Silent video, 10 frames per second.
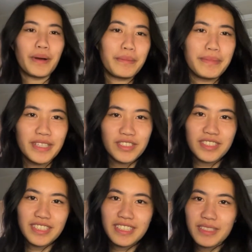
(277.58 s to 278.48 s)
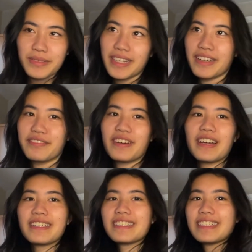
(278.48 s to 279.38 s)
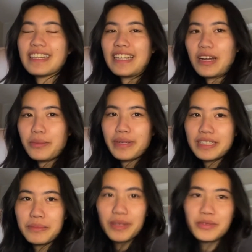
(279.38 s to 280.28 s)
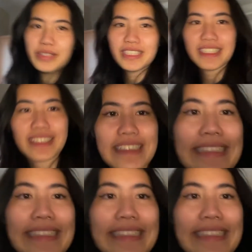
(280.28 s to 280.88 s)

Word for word: on Pinterest and see what I can find and then I'll make something work